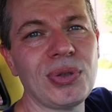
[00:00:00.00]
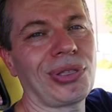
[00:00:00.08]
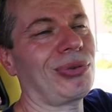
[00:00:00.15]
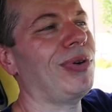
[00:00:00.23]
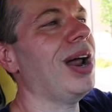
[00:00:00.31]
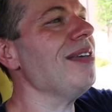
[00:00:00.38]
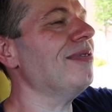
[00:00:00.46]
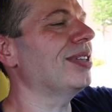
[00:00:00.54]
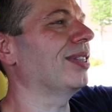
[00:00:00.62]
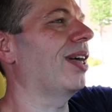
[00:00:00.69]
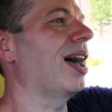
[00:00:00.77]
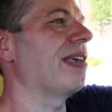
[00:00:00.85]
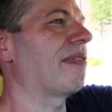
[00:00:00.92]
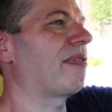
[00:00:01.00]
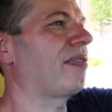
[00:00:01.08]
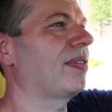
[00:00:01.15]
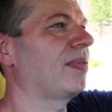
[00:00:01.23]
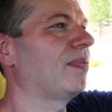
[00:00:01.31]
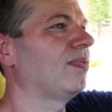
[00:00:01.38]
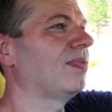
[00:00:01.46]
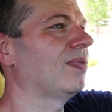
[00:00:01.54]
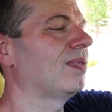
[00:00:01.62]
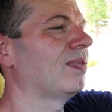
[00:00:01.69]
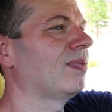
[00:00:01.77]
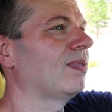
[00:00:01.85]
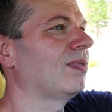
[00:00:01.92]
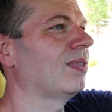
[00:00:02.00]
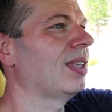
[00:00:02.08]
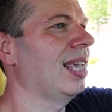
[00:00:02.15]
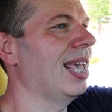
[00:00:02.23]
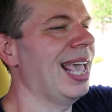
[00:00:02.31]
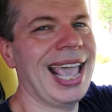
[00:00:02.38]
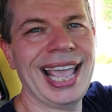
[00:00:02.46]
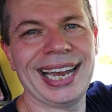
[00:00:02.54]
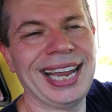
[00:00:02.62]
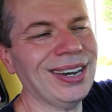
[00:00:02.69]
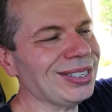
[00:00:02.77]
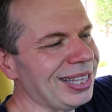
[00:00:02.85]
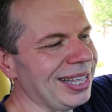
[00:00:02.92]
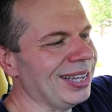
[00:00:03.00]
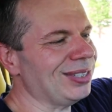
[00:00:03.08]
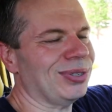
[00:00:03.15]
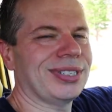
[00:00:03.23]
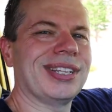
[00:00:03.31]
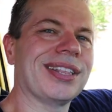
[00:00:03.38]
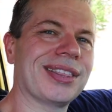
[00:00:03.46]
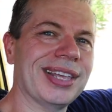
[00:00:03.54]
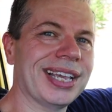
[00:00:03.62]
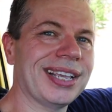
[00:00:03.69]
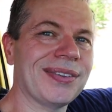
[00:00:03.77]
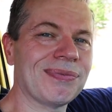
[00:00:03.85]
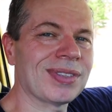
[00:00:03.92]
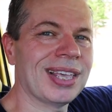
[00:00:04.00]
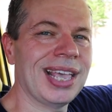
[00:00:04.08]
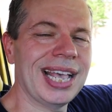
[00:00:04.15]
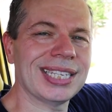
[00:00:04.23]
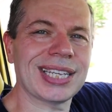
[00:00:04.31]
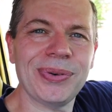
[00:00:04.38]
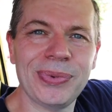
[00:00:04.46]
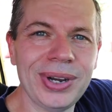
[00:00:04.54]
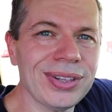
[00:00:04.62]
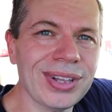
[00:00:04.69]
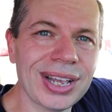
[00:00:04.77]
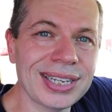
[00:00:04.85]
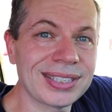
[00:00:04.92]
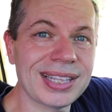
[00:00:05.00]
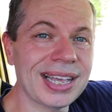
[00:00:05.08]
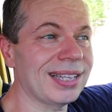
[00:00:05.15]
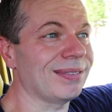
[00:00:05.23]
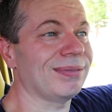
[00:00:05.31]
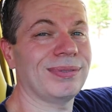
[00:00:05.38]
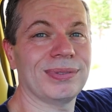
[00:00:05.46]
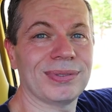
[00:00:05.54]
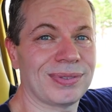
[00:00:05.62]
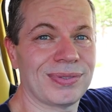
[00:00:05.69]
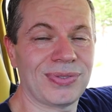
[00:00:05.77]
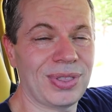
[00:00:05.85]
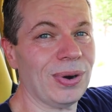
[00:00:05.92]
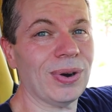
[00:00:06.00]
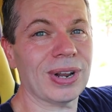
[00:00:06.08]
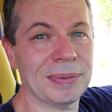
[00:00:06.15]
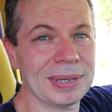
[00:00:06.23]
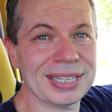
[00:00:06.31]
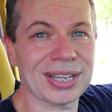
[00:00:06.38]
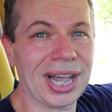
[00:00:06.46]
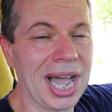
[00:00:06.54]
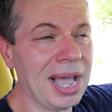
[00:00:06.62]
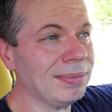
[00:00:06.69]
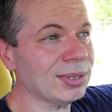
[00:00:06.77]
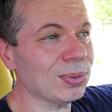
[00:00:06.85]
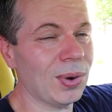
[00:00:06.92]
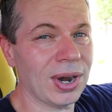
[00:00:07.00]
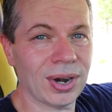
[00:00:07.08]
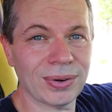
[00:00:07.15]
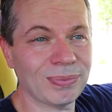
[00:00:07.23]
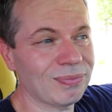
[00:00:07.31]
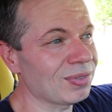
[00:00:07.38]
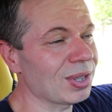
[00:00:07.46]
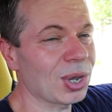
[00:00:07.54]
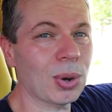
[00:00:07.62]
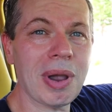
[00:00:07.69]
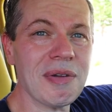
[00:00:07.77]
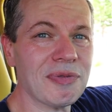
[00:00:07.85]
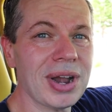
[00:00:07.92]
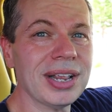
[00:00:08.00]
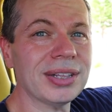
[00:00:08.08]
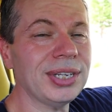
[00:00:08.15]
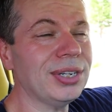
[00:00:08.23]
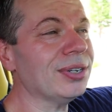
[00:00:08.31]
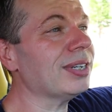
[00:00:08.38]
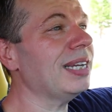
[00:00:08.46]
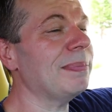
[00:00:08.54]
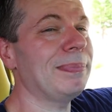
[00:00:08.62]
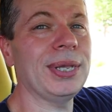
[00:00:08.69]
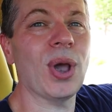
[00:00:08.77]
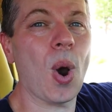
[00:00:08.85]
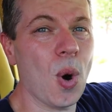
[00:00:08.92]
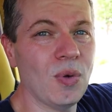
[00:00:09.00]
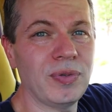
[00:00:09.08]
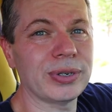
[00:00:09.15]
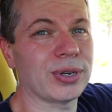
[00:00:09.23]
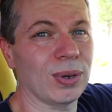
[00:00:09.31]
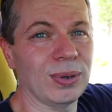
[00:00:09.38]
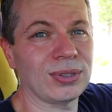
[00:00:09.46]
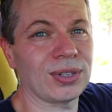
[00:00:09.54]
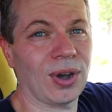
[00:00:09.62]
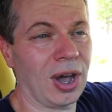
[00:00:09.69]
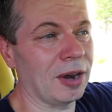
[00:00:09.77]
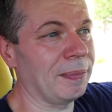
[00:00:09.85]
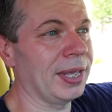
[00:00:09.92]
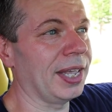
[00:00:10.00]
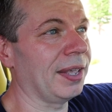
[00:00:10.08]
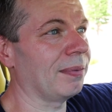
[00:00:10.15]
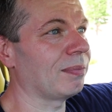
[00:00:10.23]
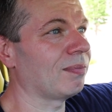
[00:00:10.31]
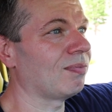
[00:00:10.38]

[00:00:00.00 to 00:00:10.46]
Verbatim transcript: you thrive in life. And here's the interesting thing is I realize that there are going to be times where, quite frankly, you're going to be overdosed on me.